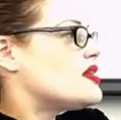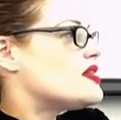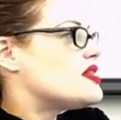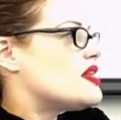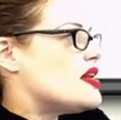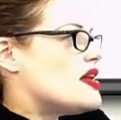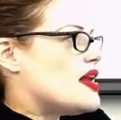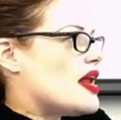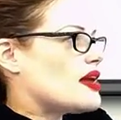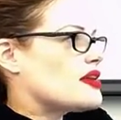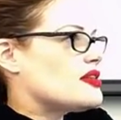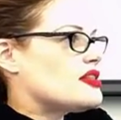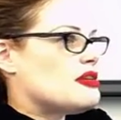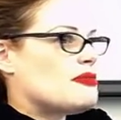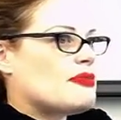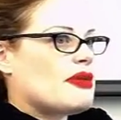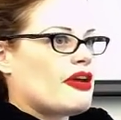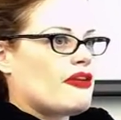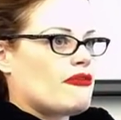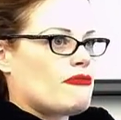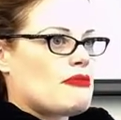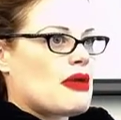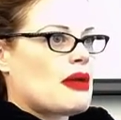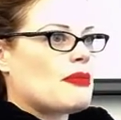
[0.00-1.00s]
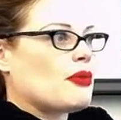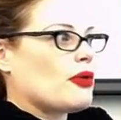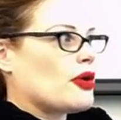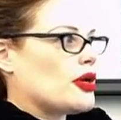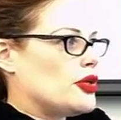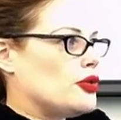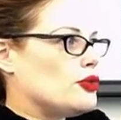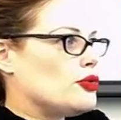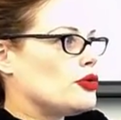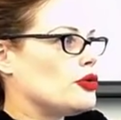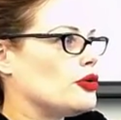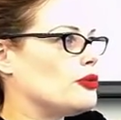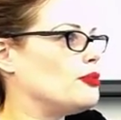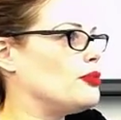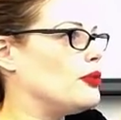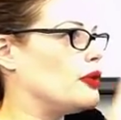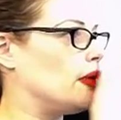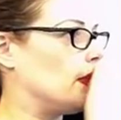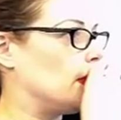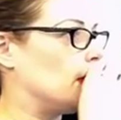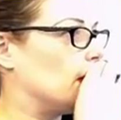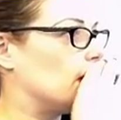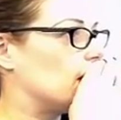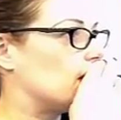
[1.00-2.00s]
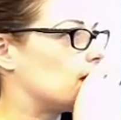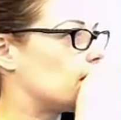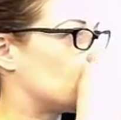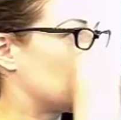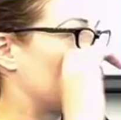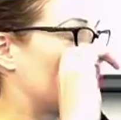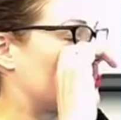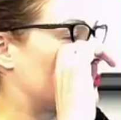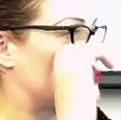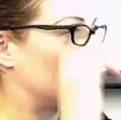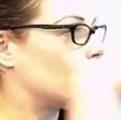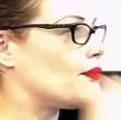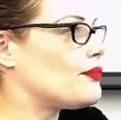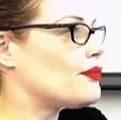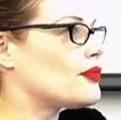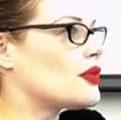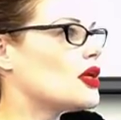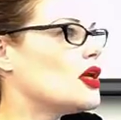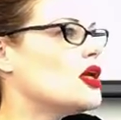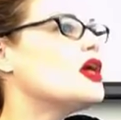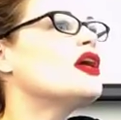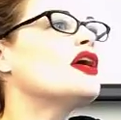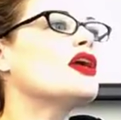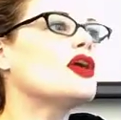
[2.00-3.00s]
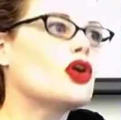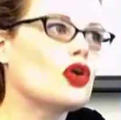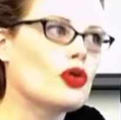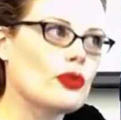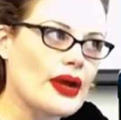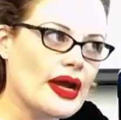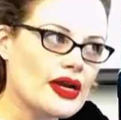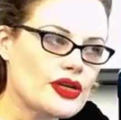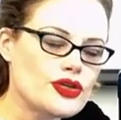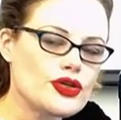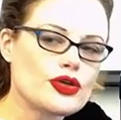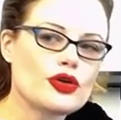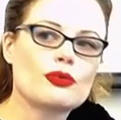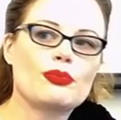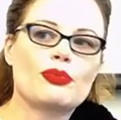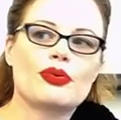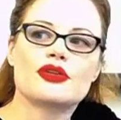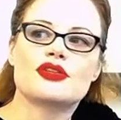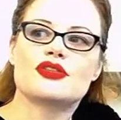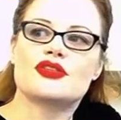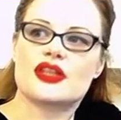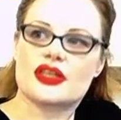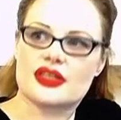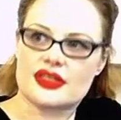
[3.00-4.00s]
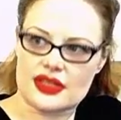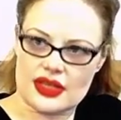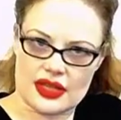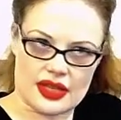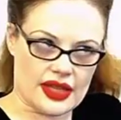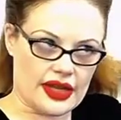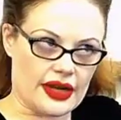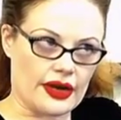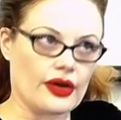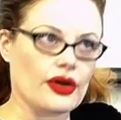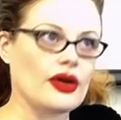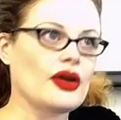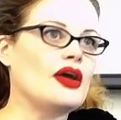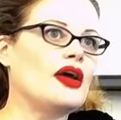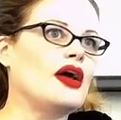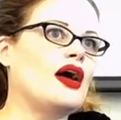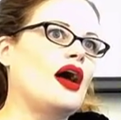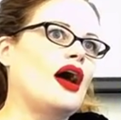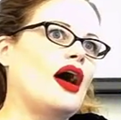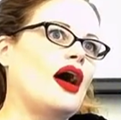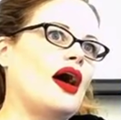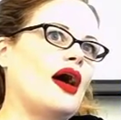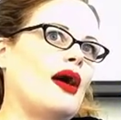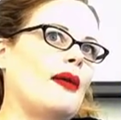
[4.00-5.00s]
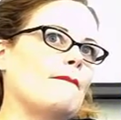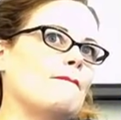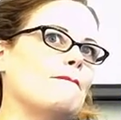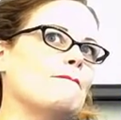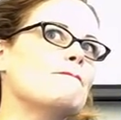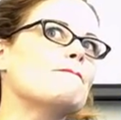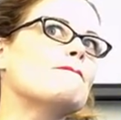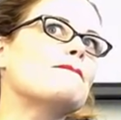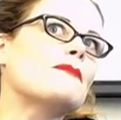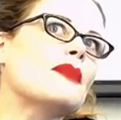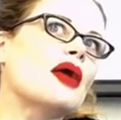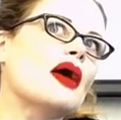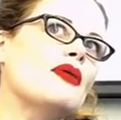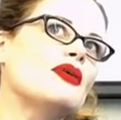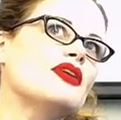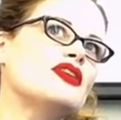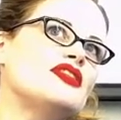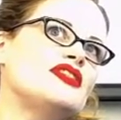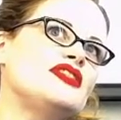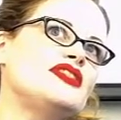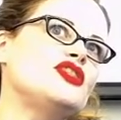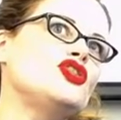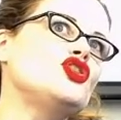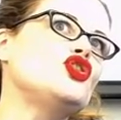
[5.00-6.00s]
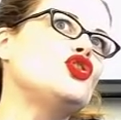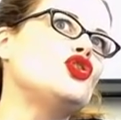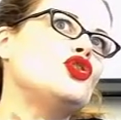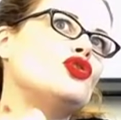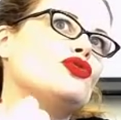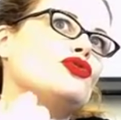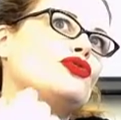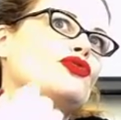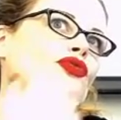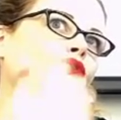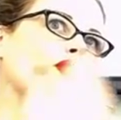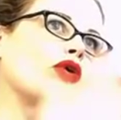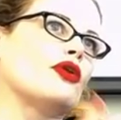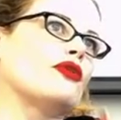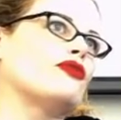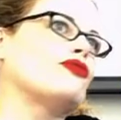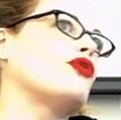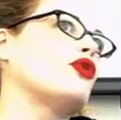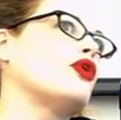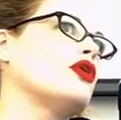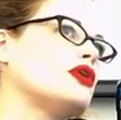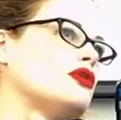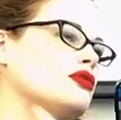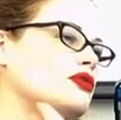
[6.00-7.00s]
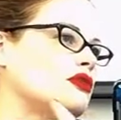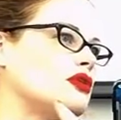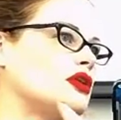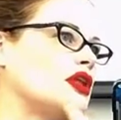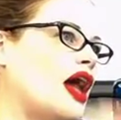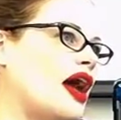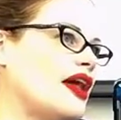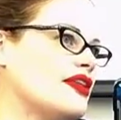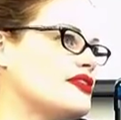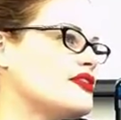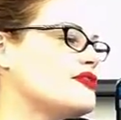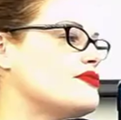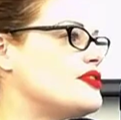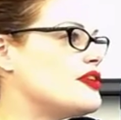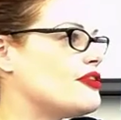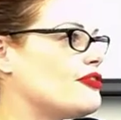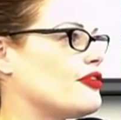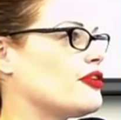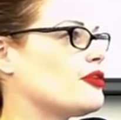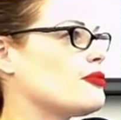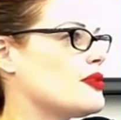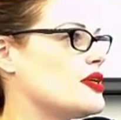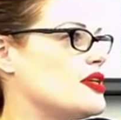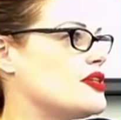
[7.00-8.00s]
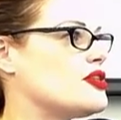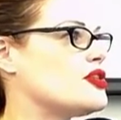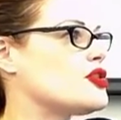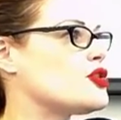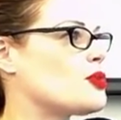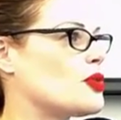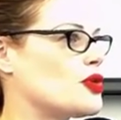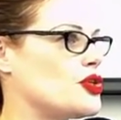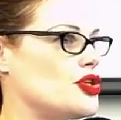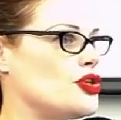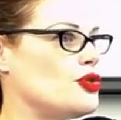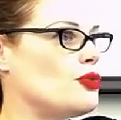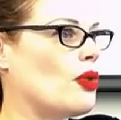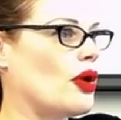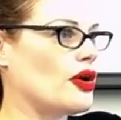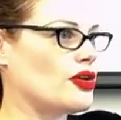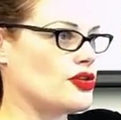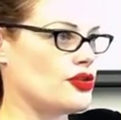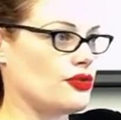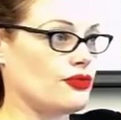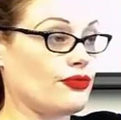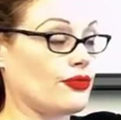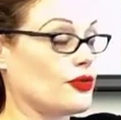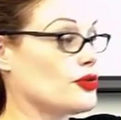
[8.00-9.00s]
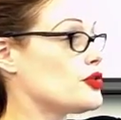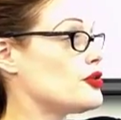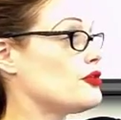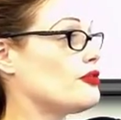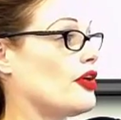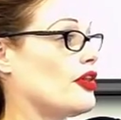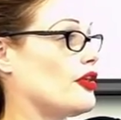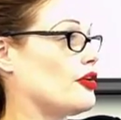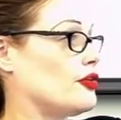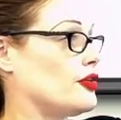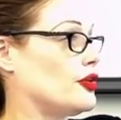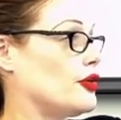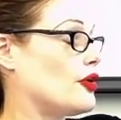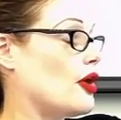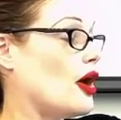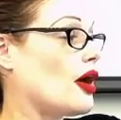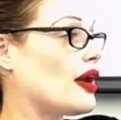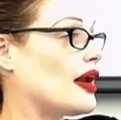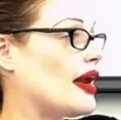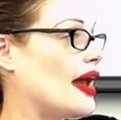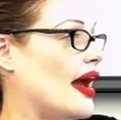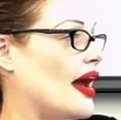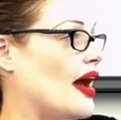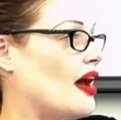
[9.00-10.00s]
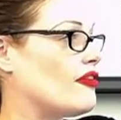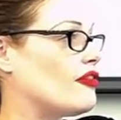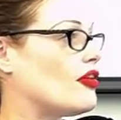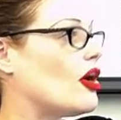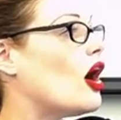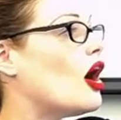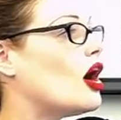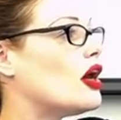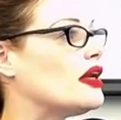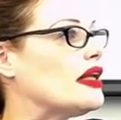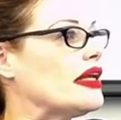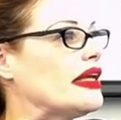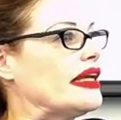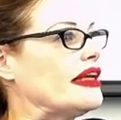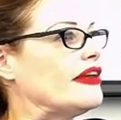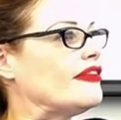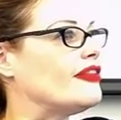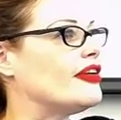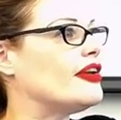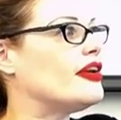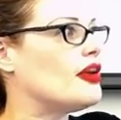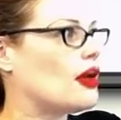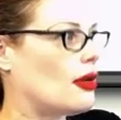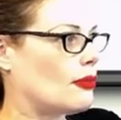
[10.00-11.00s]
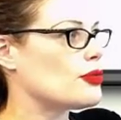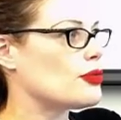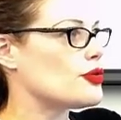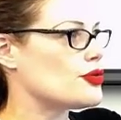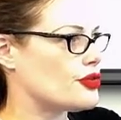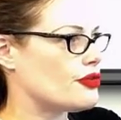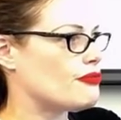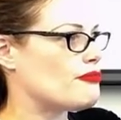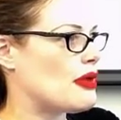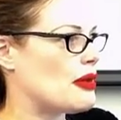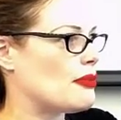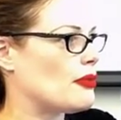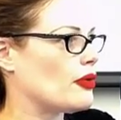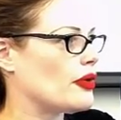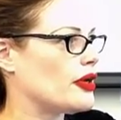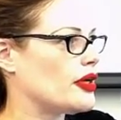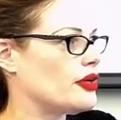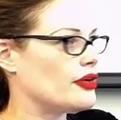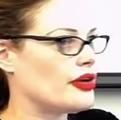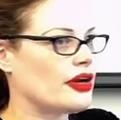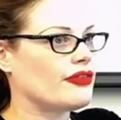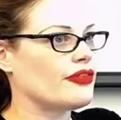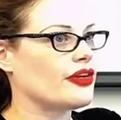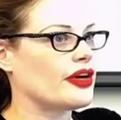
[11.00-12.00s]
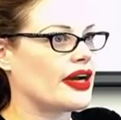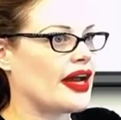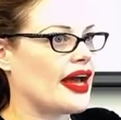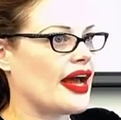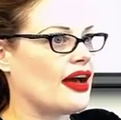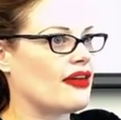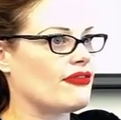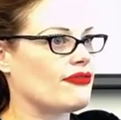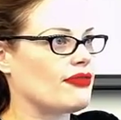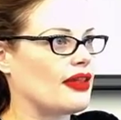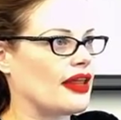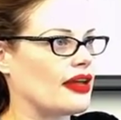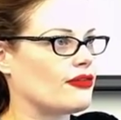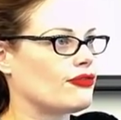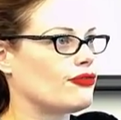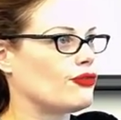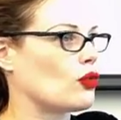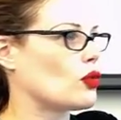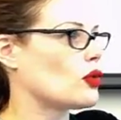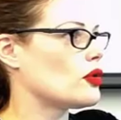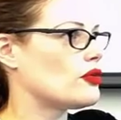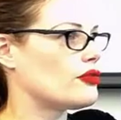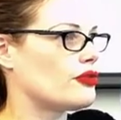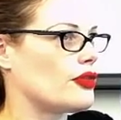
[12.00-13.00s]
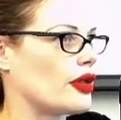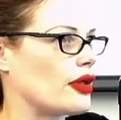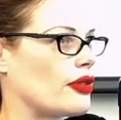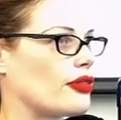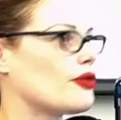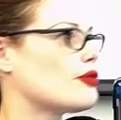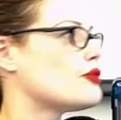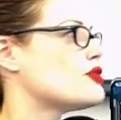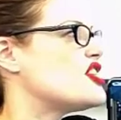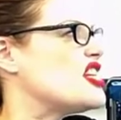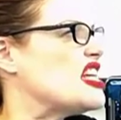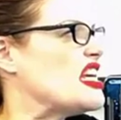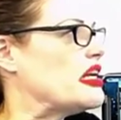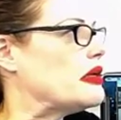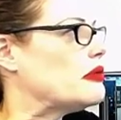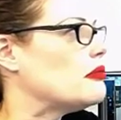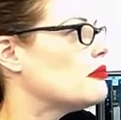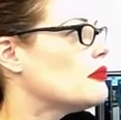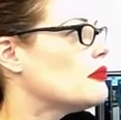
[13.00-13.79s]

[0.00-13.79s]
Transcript: the next amount of memory you could put in this? Six. Correct, you could put six in there. Um, you, for, for lots of different reasons what you want to first of all you're not going to have uneven numbers of memory you're never going to have like four, like 13